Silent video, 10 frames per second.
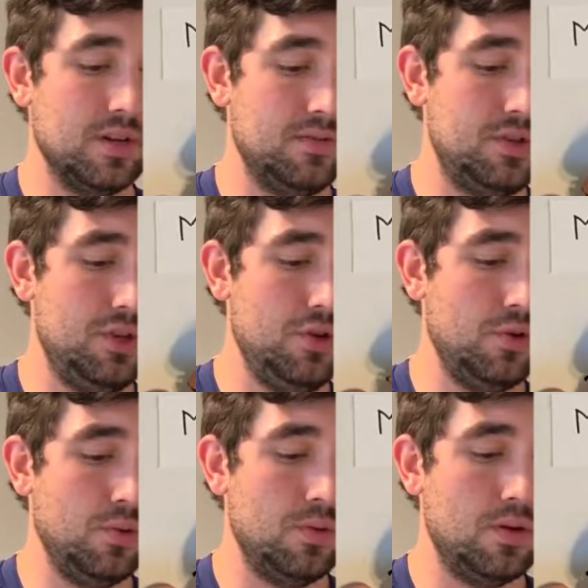of
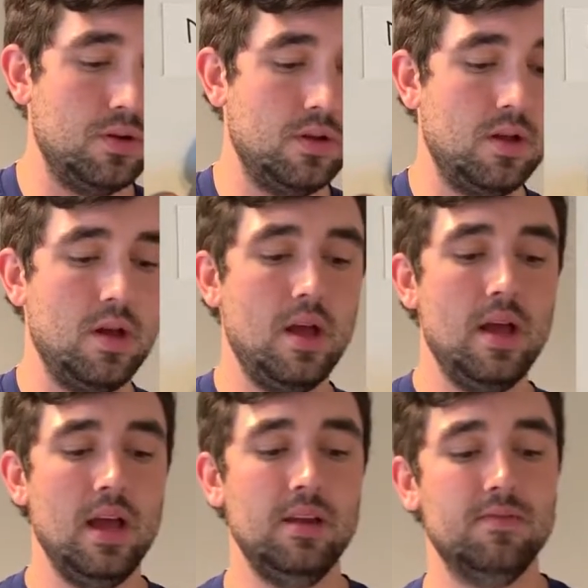2
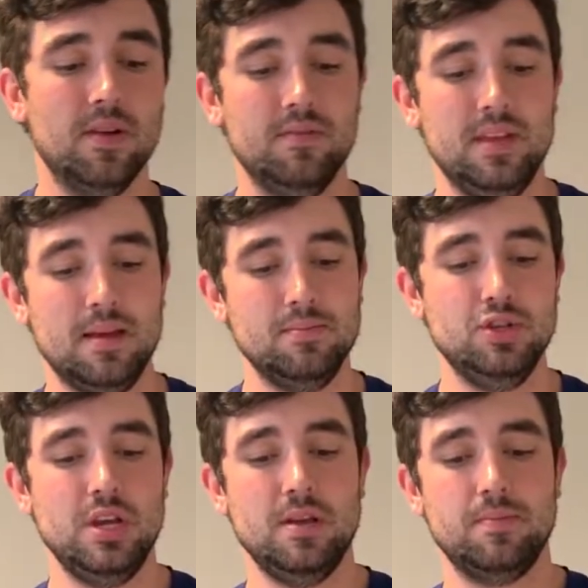in front of the
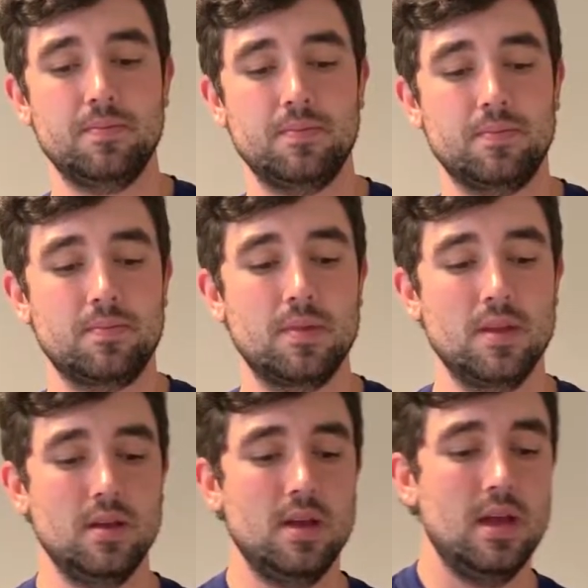Mg.
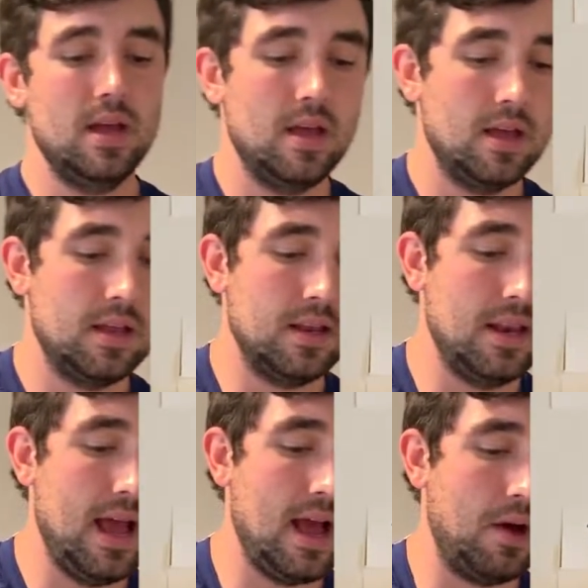
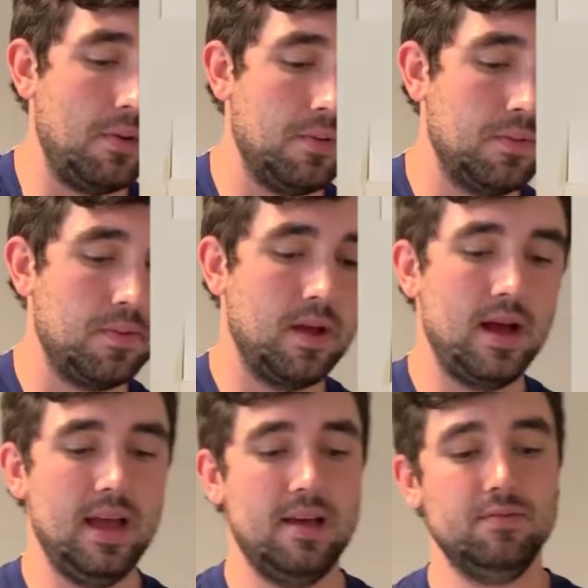Now, I
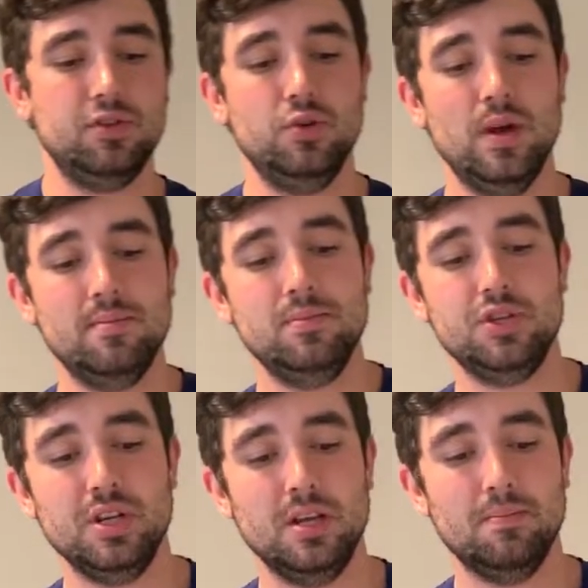have 2
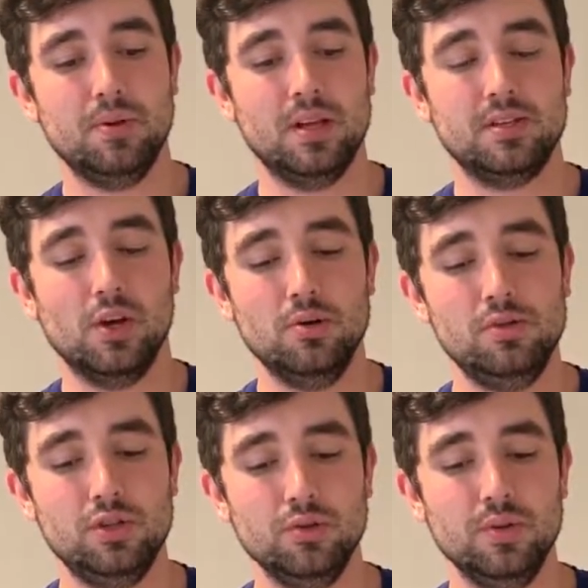Mg plus
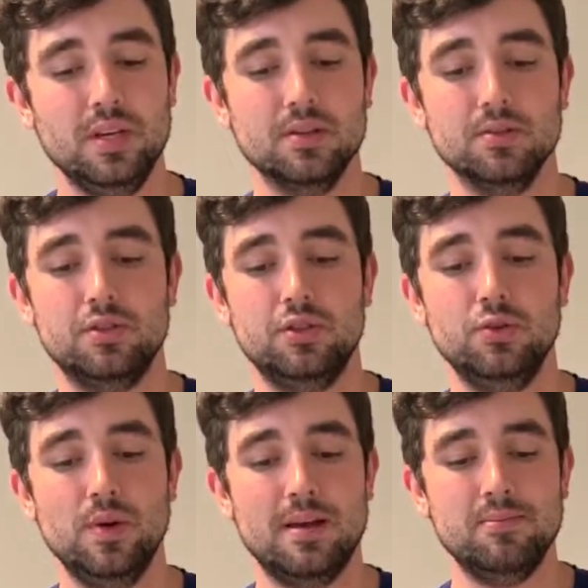O2 yields
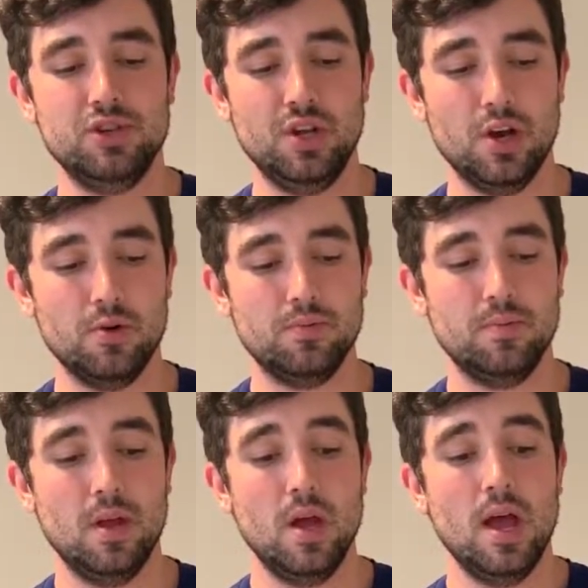2 MgO.
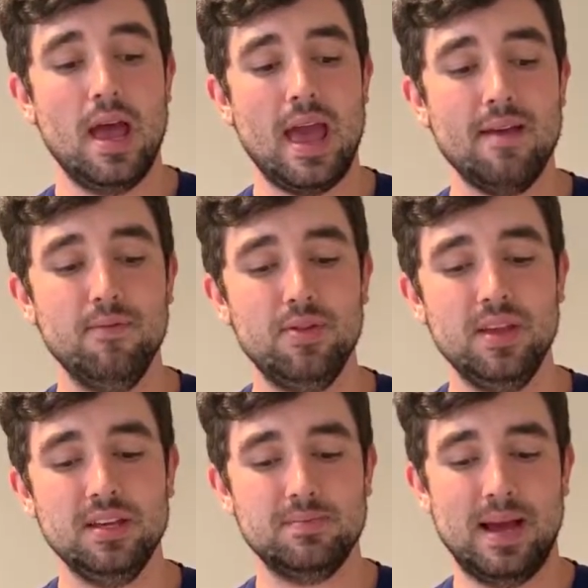
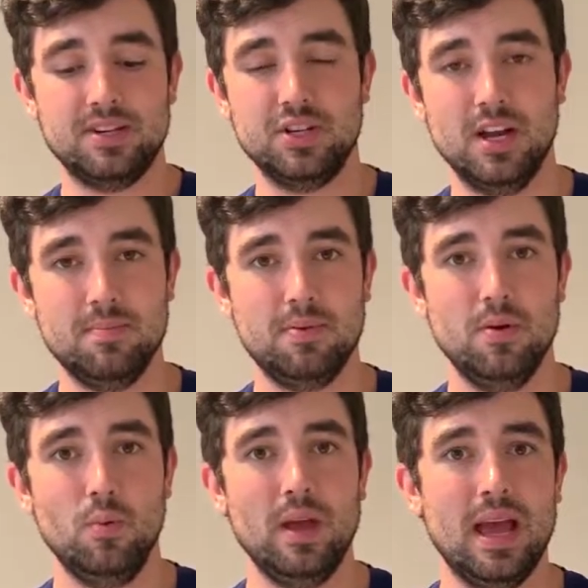Everything is matching
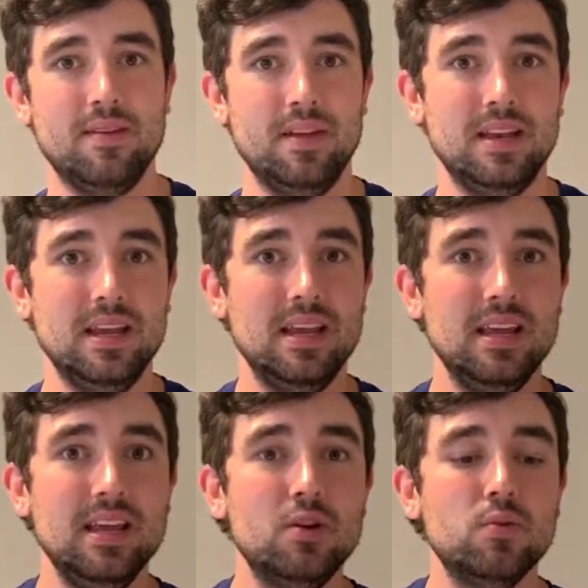up. We have an
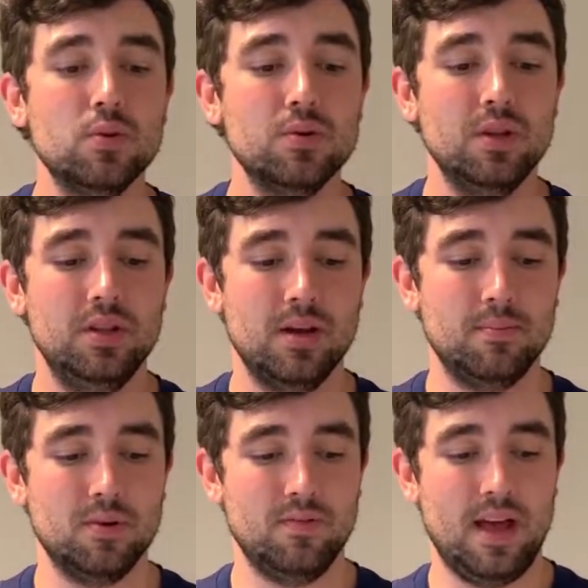equal
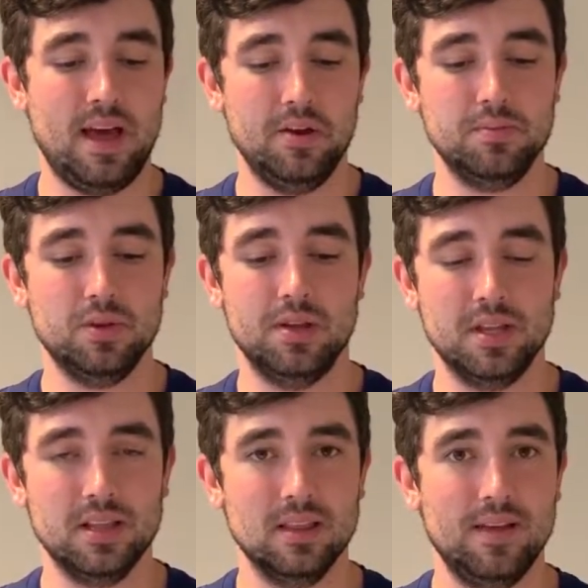number of atoms on
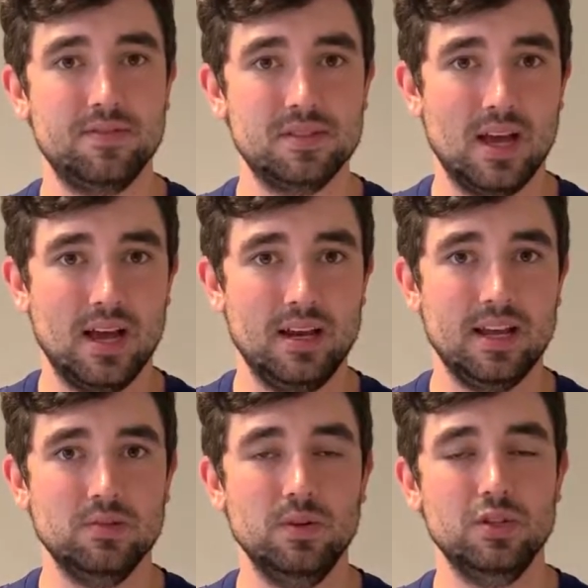the left side
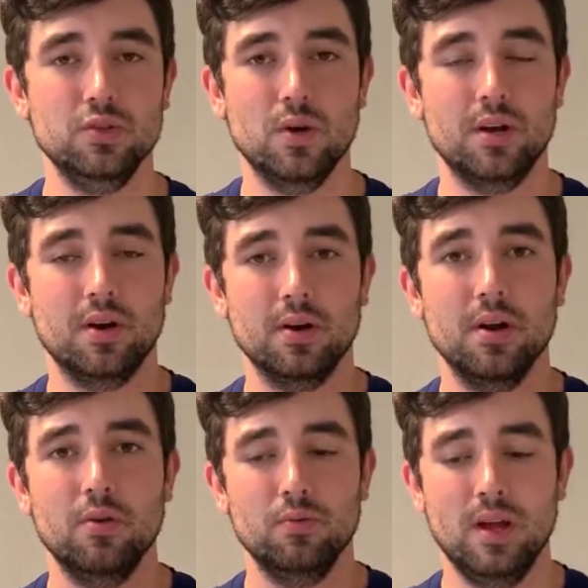as we do on our
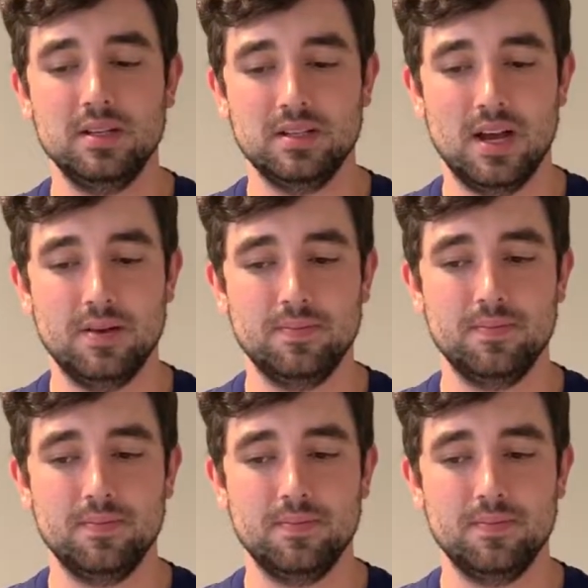right side.